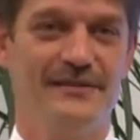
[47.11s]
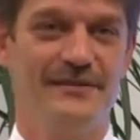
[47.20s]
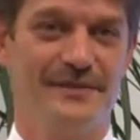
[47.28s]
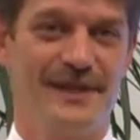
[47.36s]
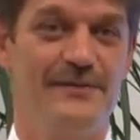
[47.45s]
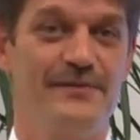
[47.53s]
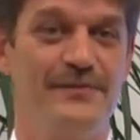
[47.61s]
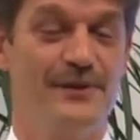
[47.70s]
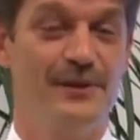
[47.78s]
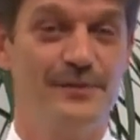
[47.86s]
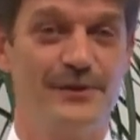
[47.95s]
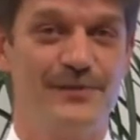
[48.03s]
five
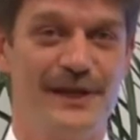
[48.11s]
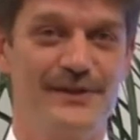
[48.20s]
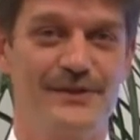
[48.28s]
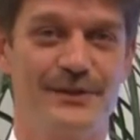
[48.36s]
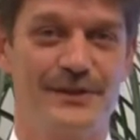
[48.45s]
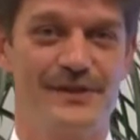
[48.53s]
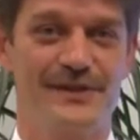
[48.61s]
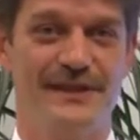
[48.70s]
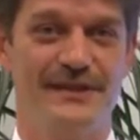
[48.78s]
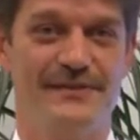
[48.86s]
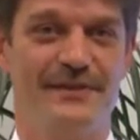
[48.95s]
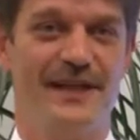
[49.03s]
full professors
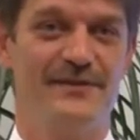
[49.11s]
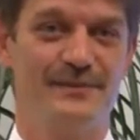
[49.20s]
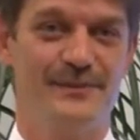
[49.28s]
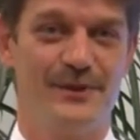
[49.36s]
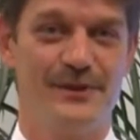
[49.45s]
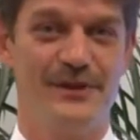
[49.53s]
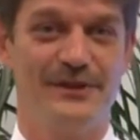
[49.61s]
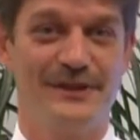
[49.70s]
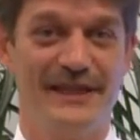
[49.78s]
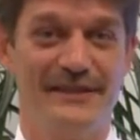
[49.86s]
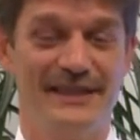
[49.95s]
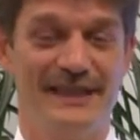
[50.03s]
and five more
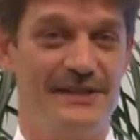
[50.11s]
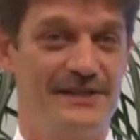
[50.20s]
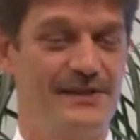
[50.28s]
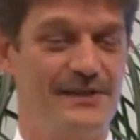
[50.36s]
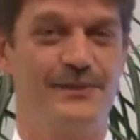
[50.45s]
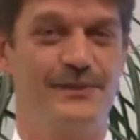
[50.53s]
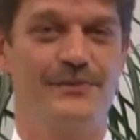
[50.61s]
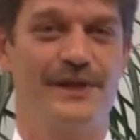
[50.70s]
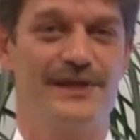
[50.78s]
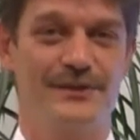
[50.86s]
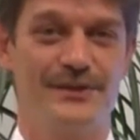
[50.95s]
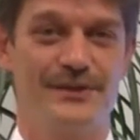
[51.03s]
honorary and assistant
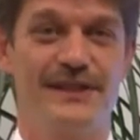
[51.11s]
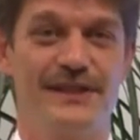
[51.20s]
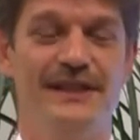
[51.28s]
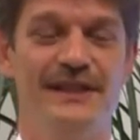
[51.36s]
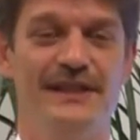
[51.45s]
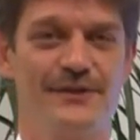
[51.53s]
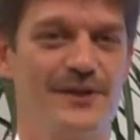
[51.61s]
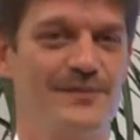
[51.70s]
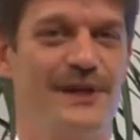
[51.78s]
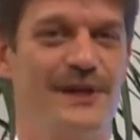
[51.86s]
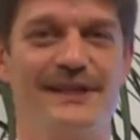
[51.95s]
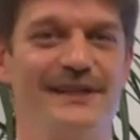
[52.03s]
professors. So it's
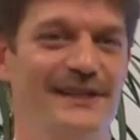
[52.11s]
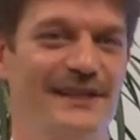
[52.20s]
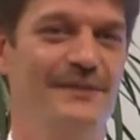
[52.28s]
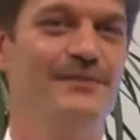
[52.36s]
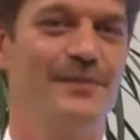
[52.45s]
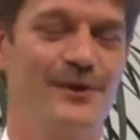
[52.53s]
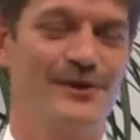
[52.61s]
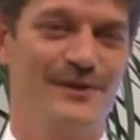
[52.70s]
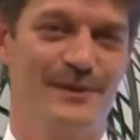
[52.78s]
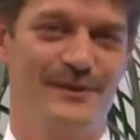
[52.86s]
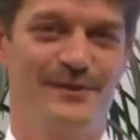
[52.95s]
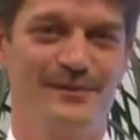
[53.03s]
practically
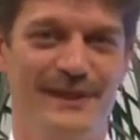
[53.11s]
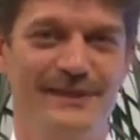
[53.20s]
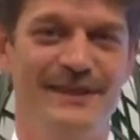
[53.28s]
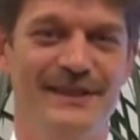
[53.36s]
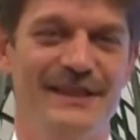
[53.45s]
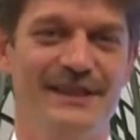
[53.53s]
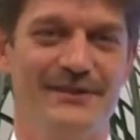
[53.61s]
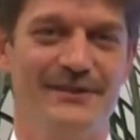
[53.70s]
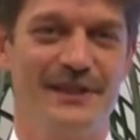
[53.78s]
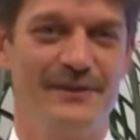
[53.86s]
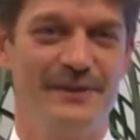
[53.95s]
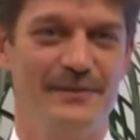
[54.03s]
impossible to me to
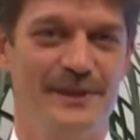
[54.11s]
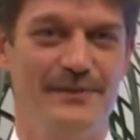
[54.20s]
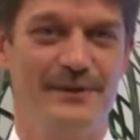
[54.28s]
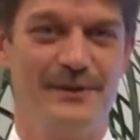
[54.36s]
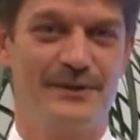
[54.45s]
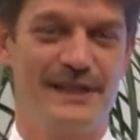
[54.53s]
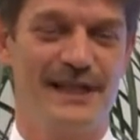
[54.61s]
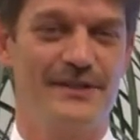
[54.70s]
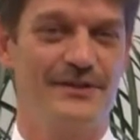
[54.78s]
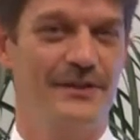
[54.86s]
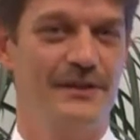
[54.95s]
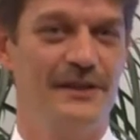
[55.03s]
give a brief
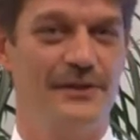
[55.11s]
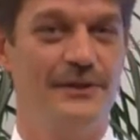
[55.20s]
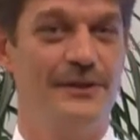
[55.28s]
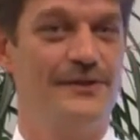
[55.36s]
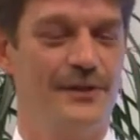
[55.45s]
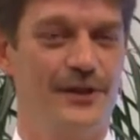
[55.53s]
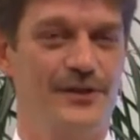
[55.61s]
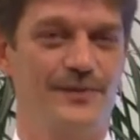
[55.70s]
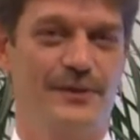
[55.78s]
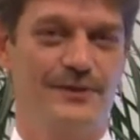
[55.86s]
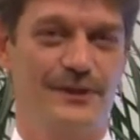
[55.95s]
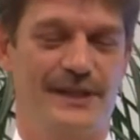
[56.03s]
introduction into our research
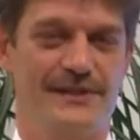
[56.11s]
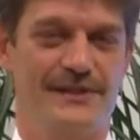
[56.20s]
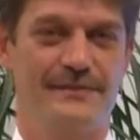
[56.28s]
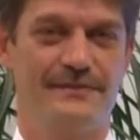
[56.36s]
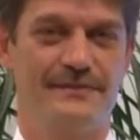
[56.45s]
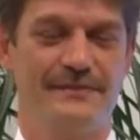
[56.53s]
projects.